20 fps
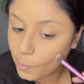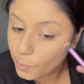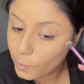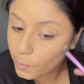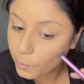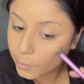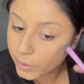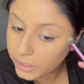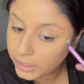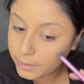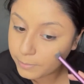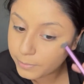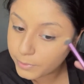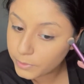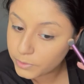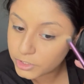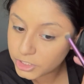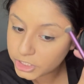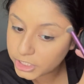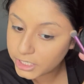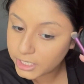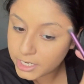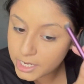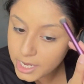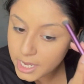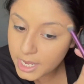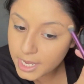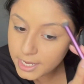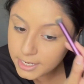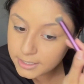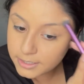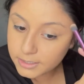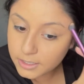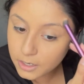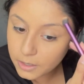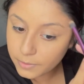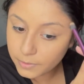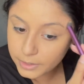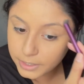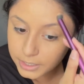really bougie.
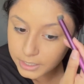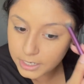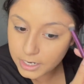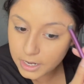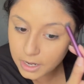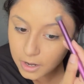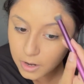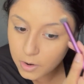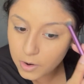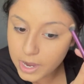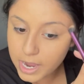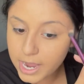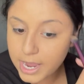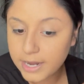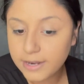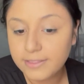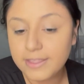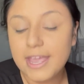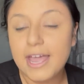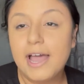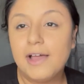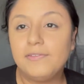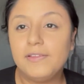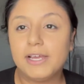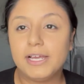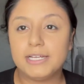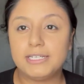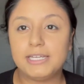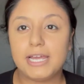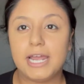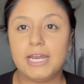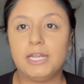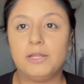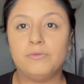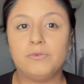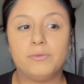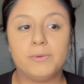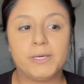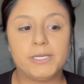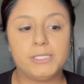So we're gonna go, and they have like a dining
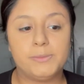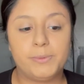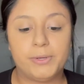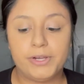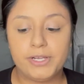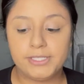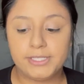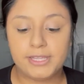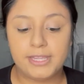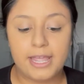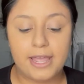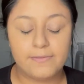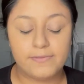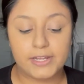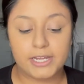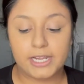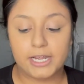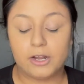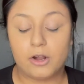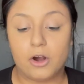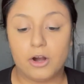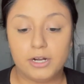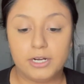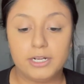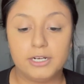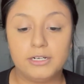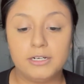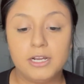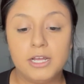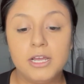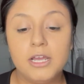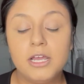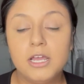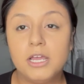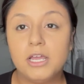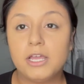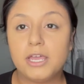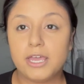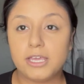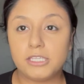room experience, and they have like a garden,
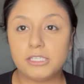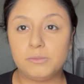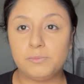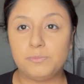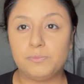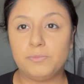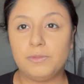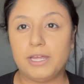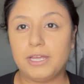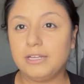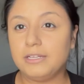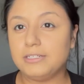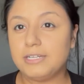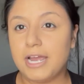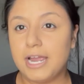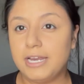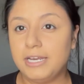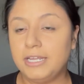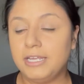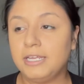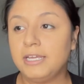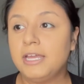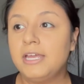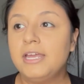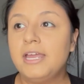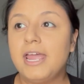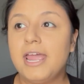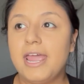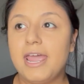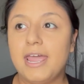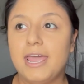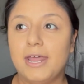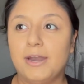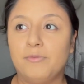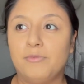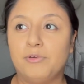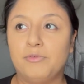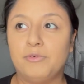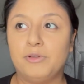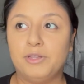like dining, and
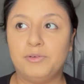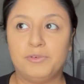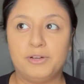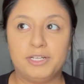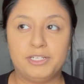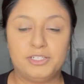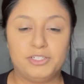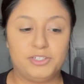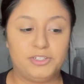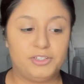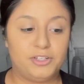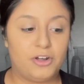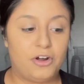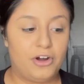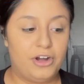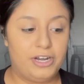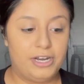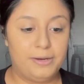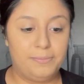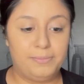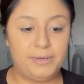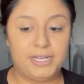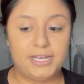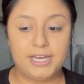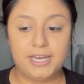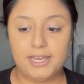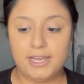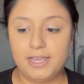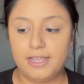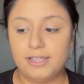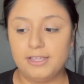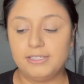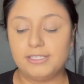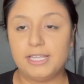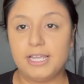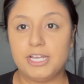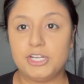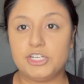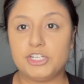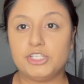we really wanted to do the garden because
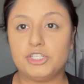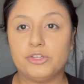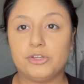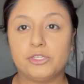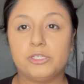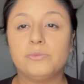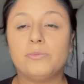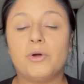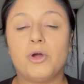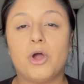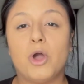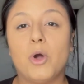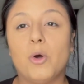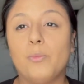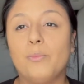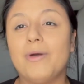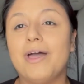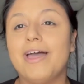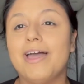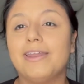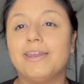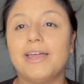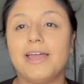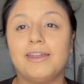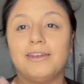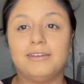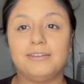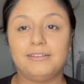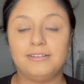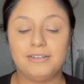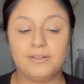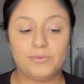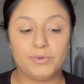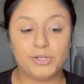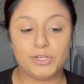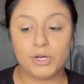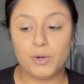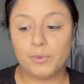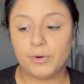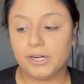it just looks more open, and
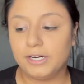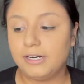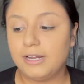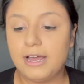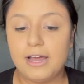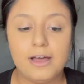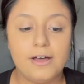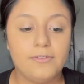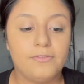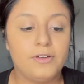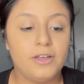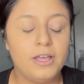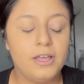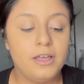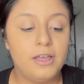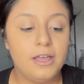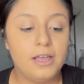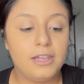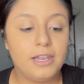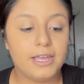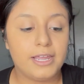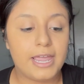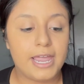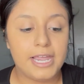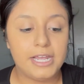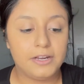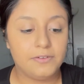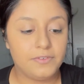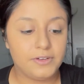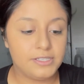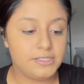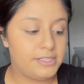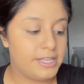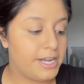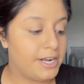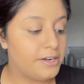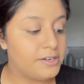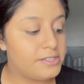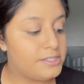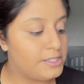you know, we're gonna have like eight of us
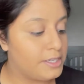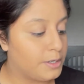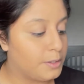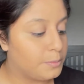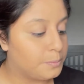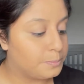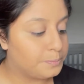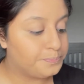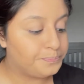there. So,